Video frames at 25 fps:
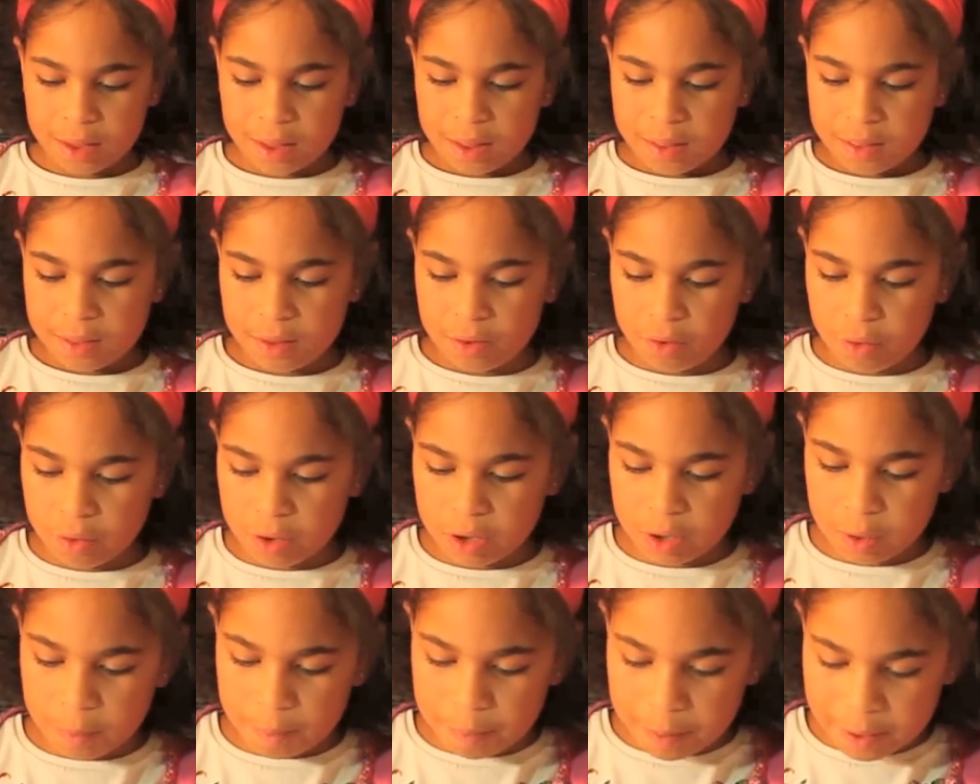Then you're
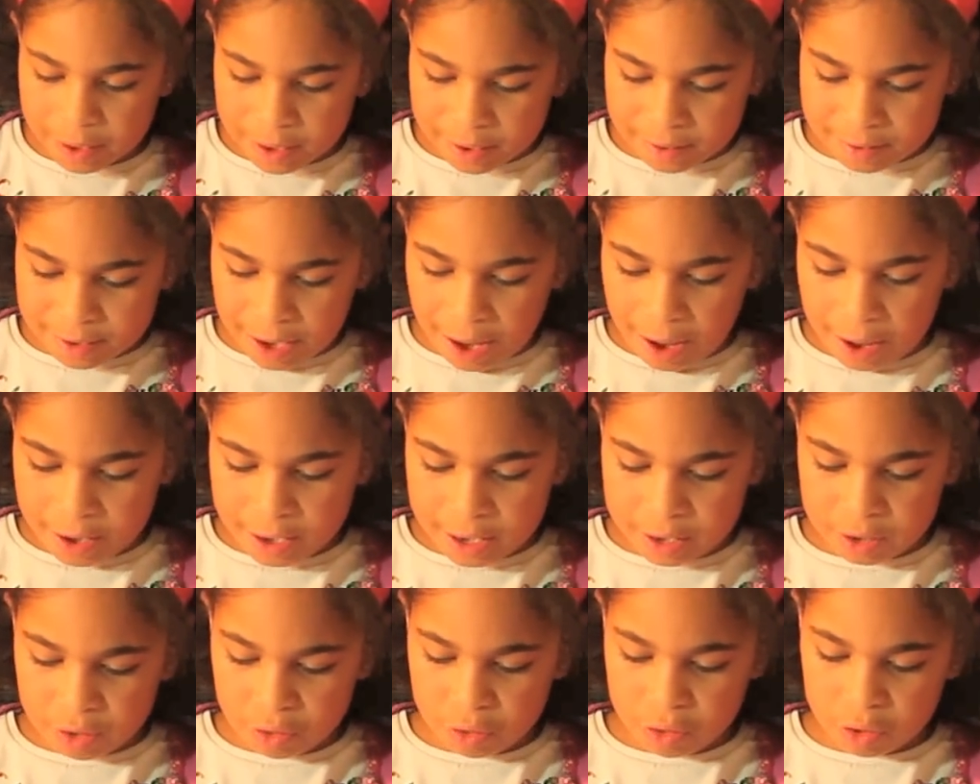going to put it down
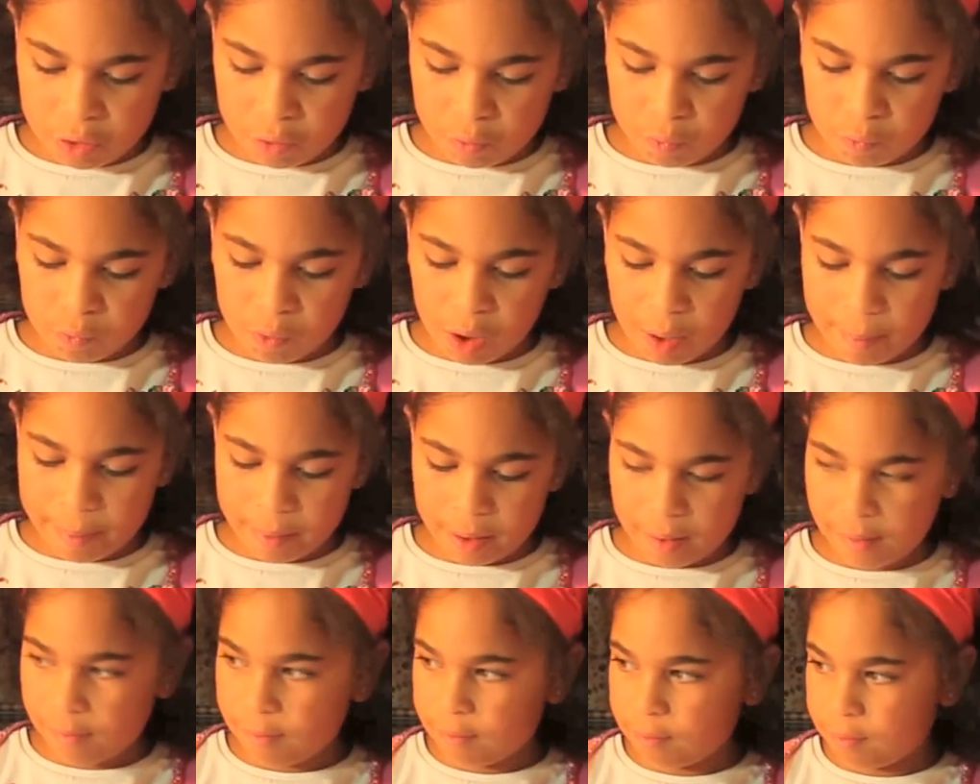and you're going to rub
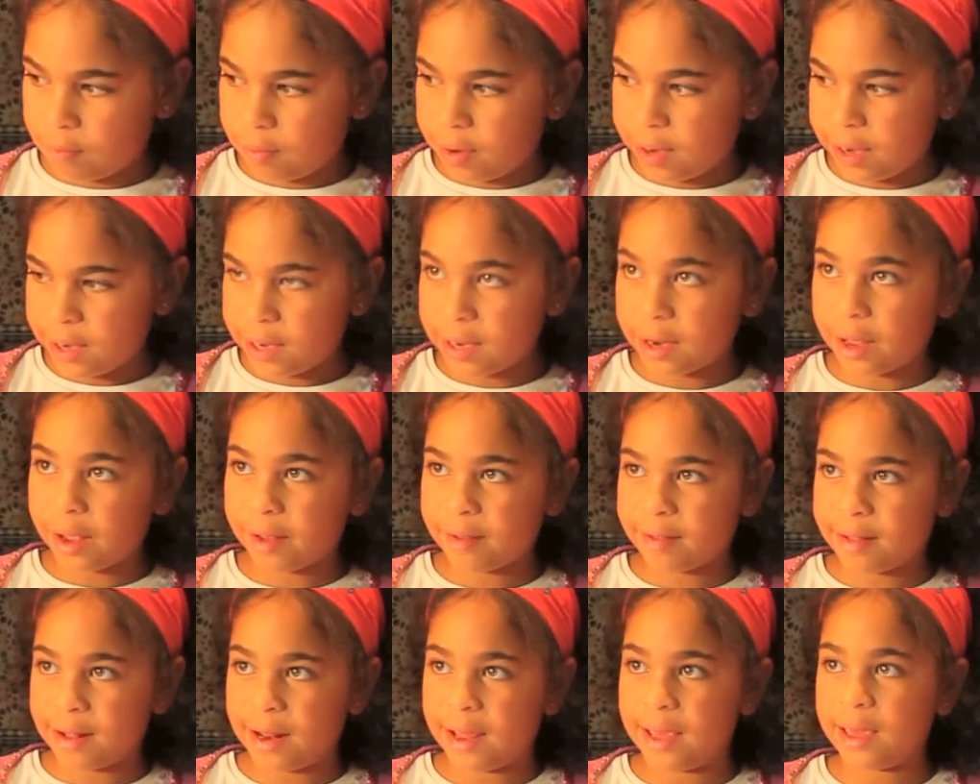it really
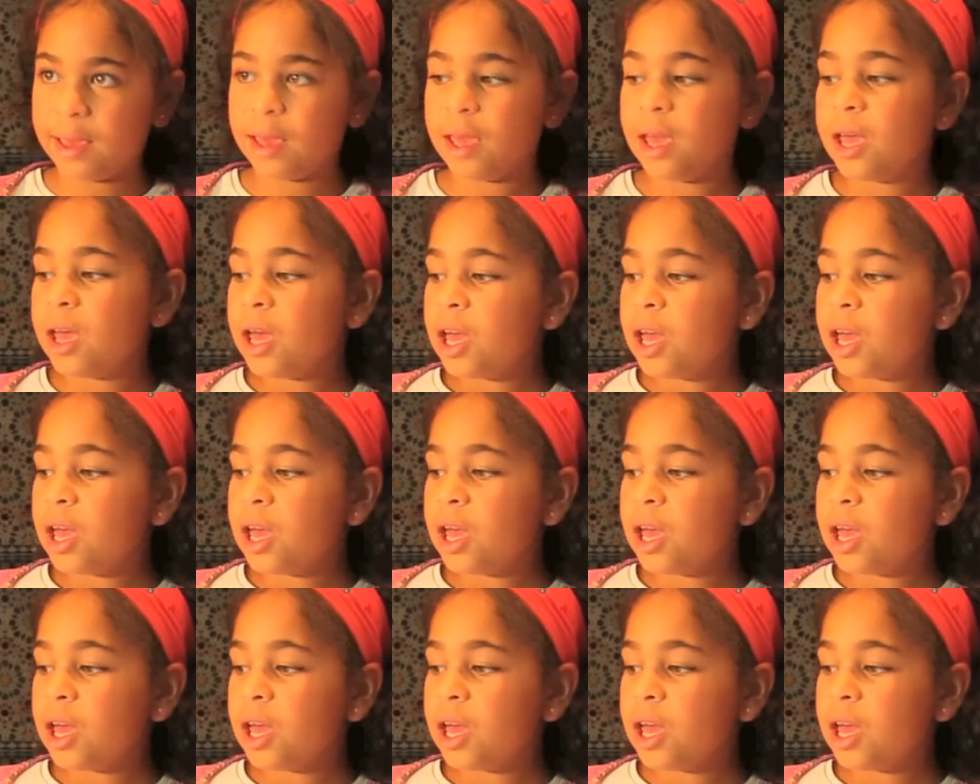nicely.